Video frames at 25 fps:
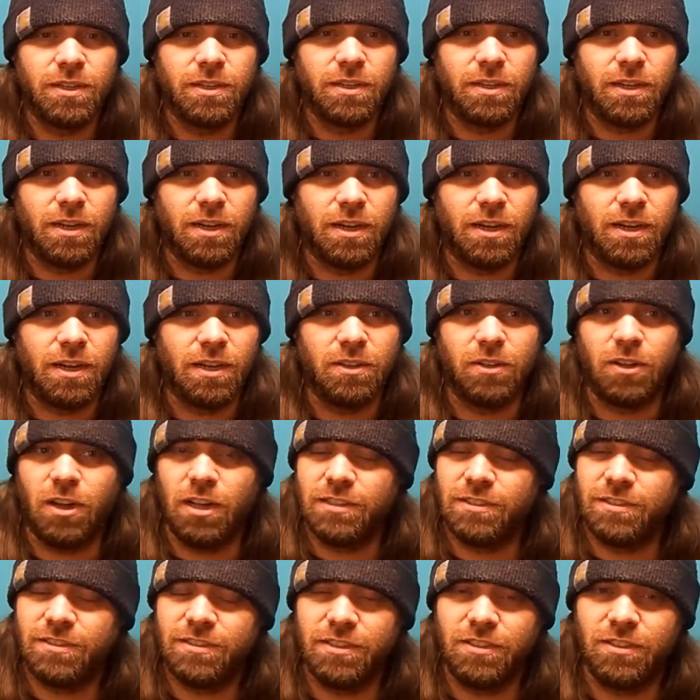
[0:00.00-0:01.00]

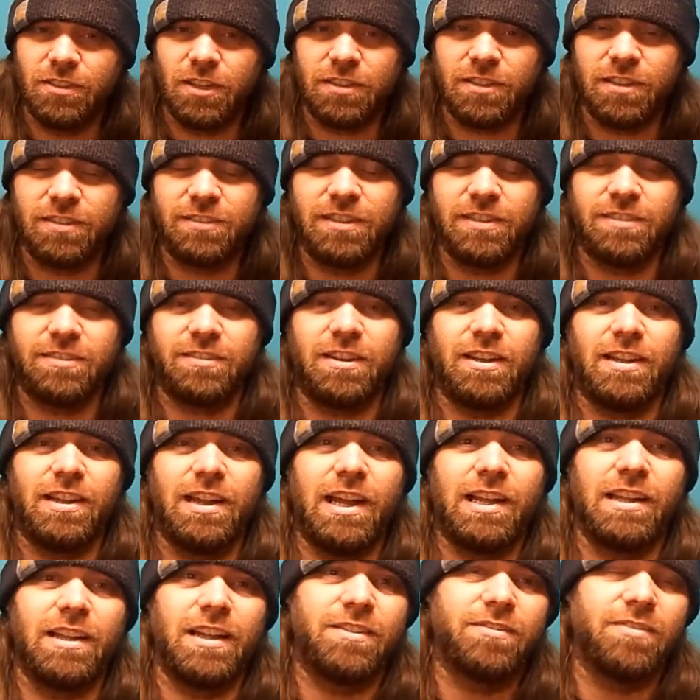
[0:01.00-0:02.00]
Not the 6 in a
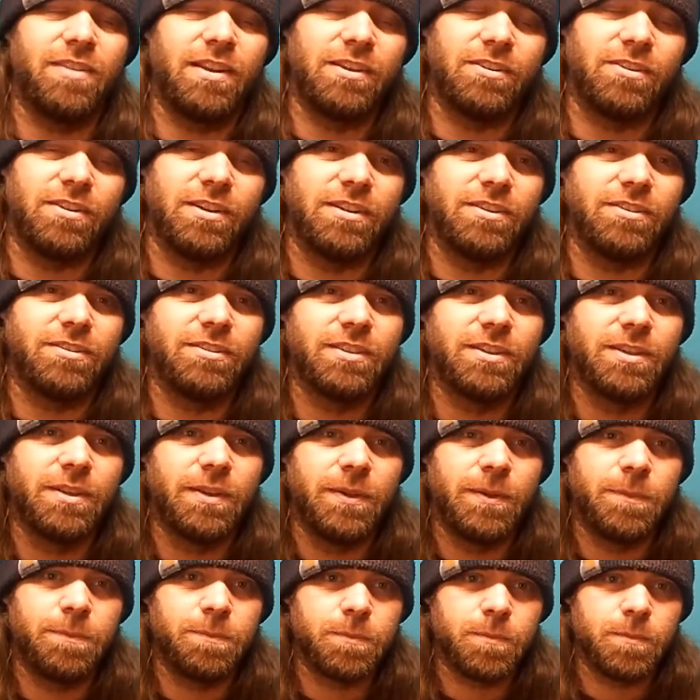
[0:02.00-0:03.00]
line like Fender does.
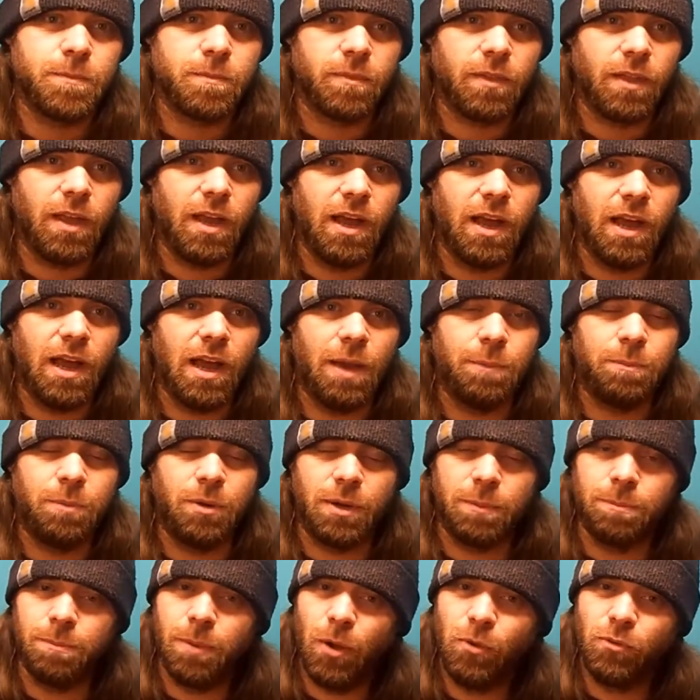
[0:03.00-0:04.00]
Put a
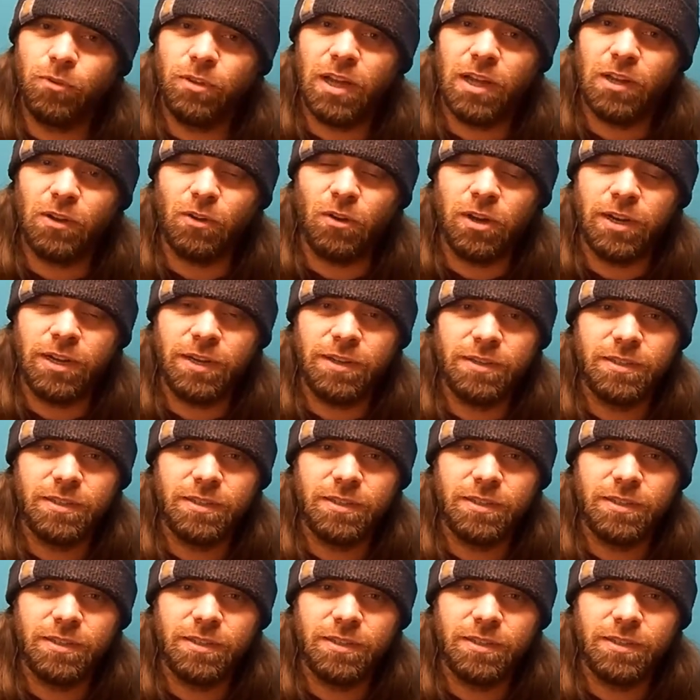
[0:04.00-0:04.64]
bone nut on it.